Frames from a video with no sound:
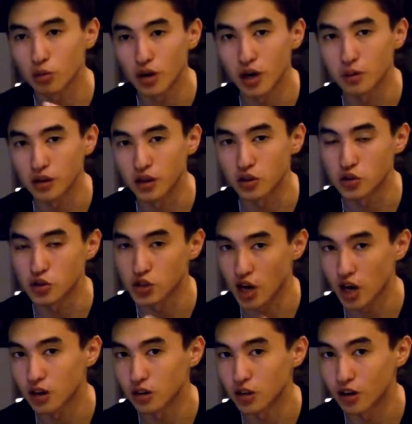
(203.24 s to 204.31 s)
bright because it's
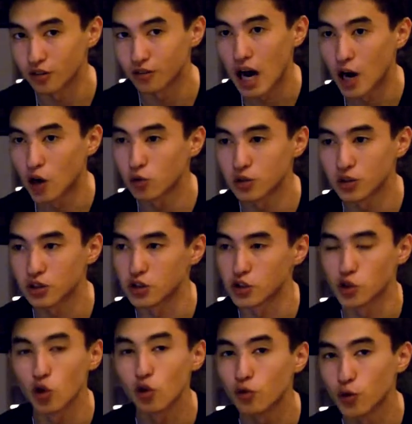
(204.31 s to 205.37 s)
hot enough. However, there is
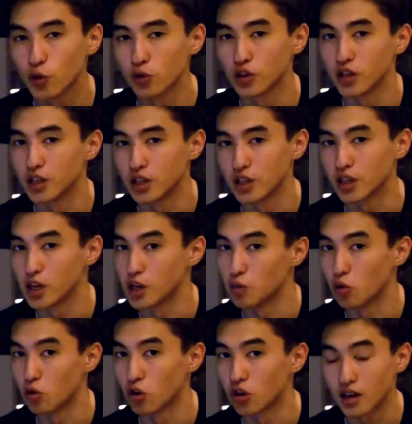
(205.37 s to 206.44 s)
no fuel in it
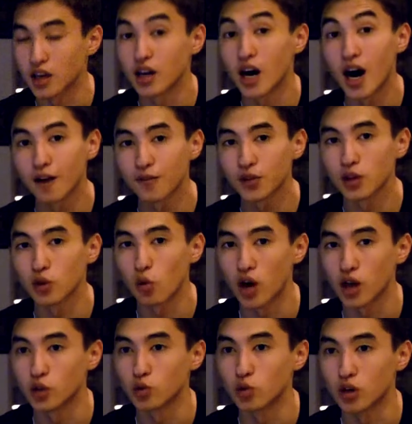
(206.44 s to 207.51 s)
anymore. And after the
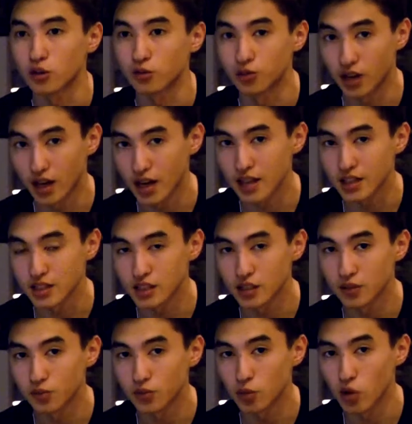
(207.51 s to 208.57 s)
white dwarf dies,
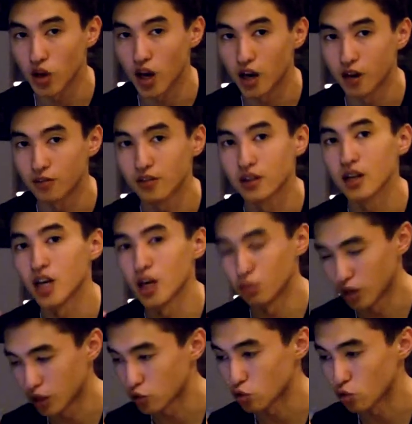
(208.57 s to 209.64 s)
we have a black